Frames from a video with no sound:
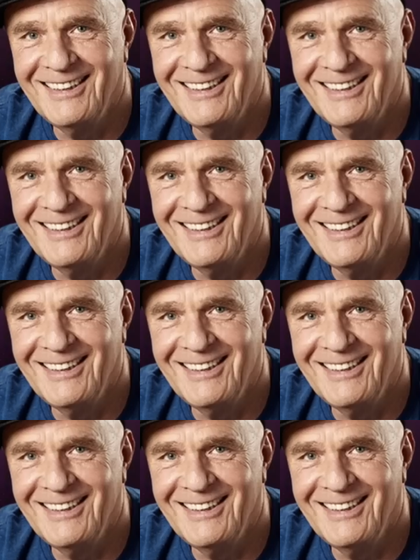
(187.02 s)

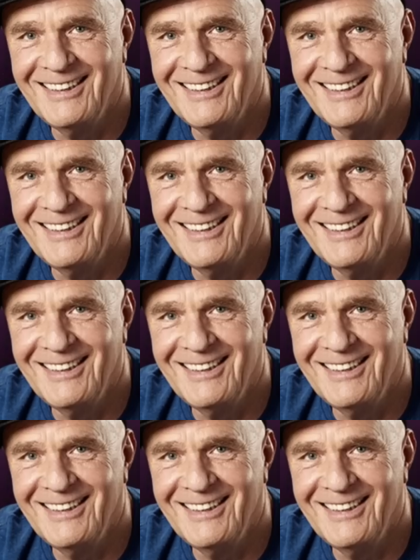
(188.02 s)
(no one is talking)